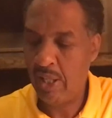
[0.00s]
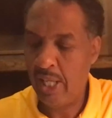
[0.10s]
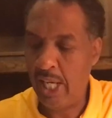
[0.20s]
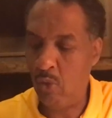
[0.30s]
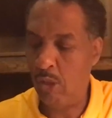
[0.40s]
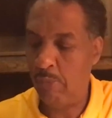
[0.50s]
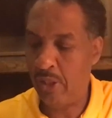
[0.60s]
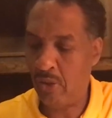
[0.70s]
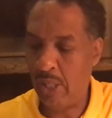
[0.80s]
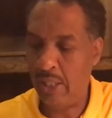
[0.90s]
He will be
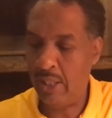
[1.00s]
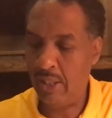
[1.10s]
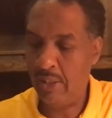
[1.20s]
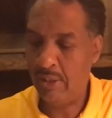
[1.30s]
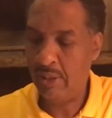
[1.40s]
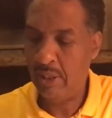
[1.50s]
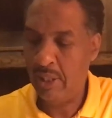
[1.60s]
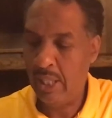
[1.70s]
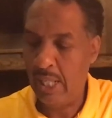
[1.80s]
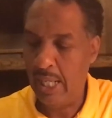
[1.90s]
great
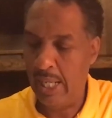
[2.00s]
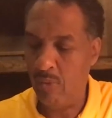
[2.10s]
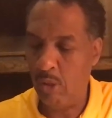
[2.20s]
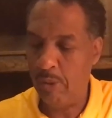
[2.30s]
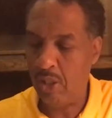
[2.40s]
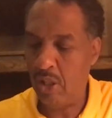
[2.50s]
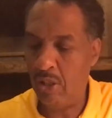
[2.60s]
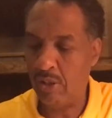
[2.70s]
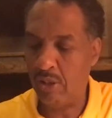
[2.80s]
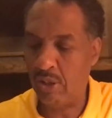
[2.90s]
and will be
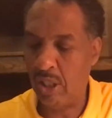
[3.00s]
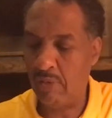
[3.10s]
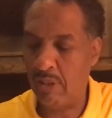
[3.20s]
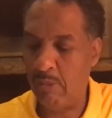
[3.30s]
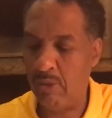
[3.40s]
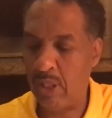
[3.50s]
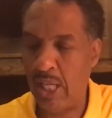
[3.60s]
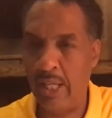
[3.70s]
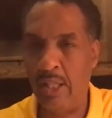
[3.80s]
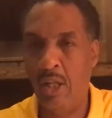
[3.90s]
called the Son of the Most
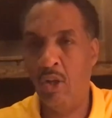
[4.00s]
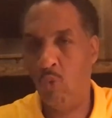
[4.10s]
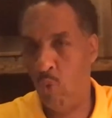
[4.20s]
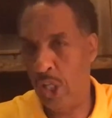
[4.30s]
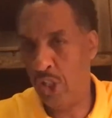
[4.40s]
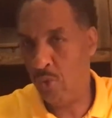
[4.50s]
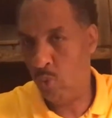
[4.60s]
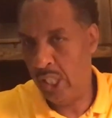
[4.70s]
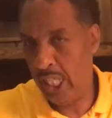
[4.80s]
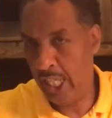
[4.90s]
High. When,
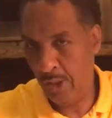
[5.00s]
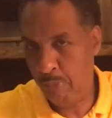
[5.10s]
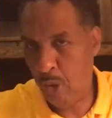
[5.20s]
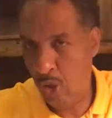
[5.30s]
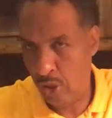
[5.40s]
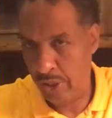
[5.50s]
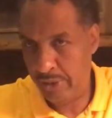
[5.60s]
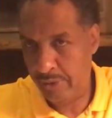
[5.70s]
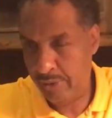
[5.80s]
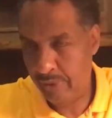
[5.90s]
when he is born,
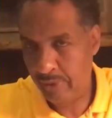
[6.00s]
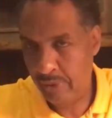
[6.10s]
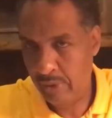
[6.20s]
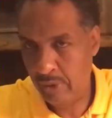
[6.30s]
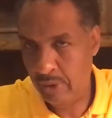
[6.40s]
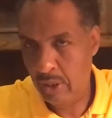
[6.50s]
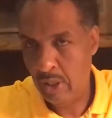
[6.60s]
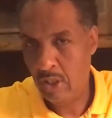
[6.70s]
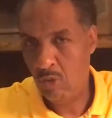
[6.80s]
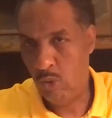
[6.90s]

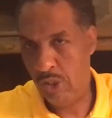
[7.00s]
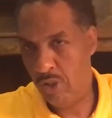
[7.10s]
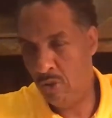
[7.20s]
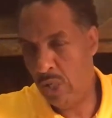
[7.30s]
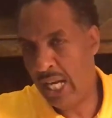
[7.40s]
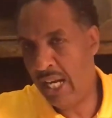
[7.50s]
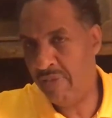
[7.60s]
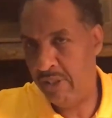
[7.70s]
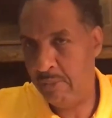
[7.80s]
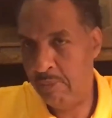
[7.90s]
when you
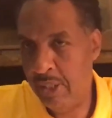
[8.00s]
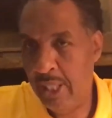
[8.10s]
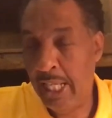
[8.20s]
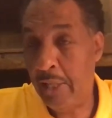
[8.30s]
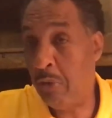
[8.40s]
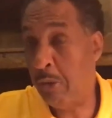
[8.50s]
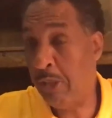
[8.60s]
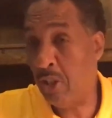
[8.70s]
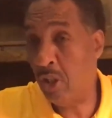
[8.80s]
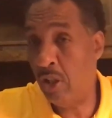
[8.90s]
have him, he will
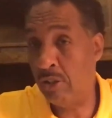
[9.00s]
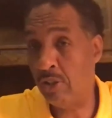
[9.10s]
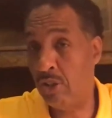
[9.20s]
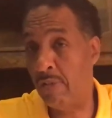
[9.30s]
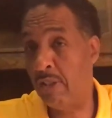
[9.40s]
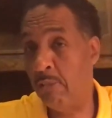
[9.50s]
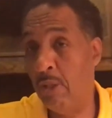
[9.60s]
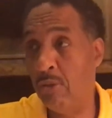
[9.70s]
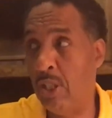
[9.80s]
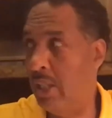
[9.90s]
be called the Son of the
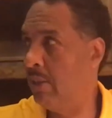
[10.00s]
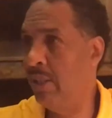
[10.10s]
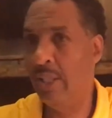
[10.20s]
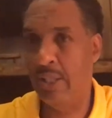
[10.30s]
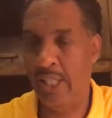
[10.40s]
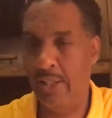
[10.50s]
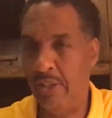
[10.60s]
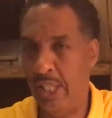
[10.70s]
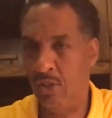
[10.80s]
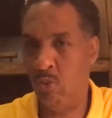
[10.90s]
Most High.
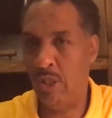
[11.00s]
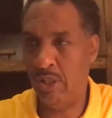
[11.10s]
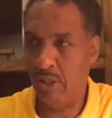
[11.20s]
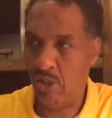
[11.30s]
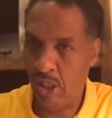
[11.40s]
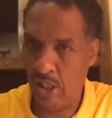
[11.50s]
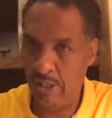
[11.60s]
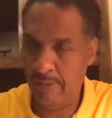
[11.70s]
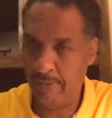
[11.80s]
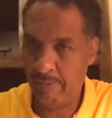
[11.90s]
There, that's one. The
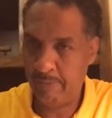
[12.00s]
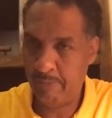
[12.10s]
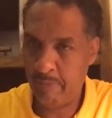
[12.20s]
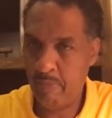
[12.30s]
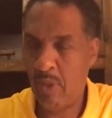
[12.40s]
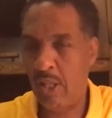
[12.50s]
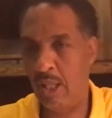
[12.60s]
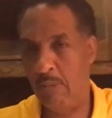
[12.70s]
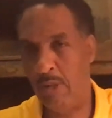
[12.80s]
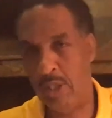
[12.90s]
Son,
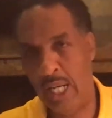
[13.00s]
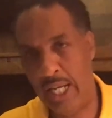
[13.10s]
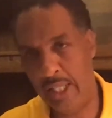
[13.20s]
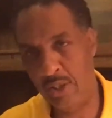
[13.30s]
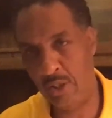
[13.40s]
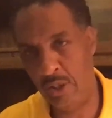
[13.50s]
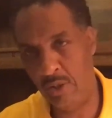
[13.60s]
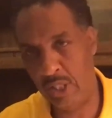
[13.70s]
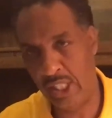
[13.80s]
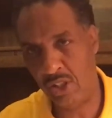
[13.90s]
the Most High is
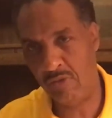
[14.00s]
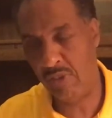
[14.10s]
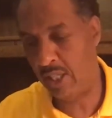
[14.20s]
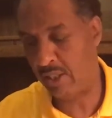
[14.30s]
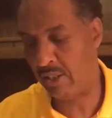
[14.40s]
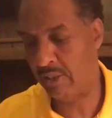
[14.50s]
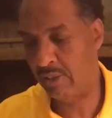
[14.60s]
two. That's the Father.